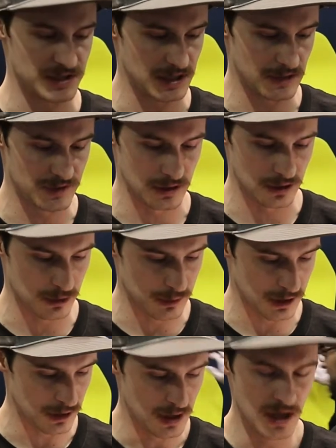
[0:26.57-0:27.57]
Just gives you a little
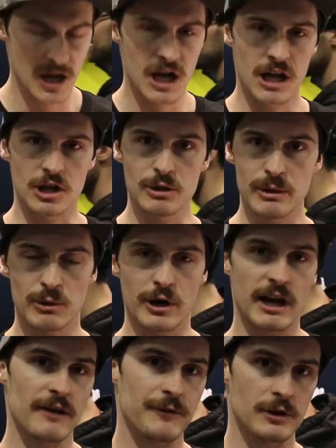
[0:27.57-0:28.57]
bit
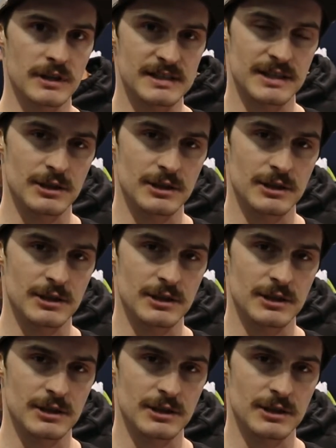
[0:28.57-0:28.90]
more effortless